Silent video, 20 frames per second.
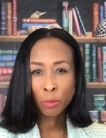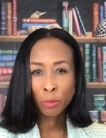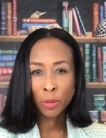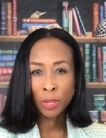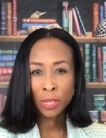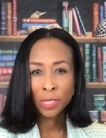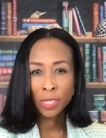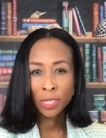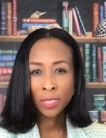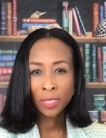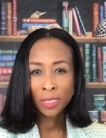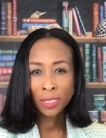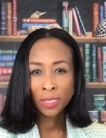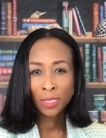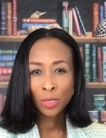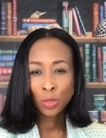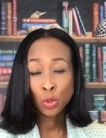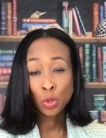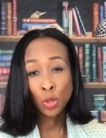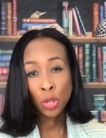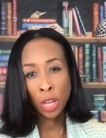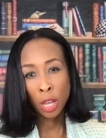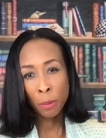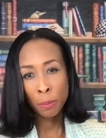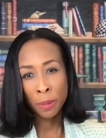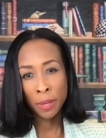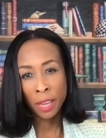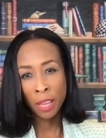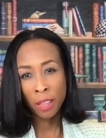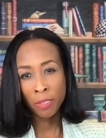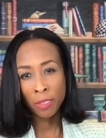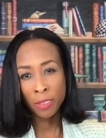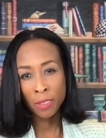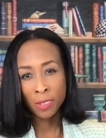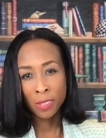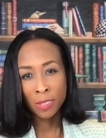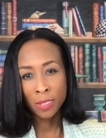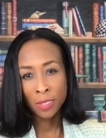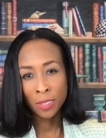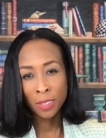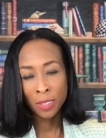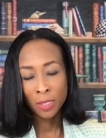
prison to helping others.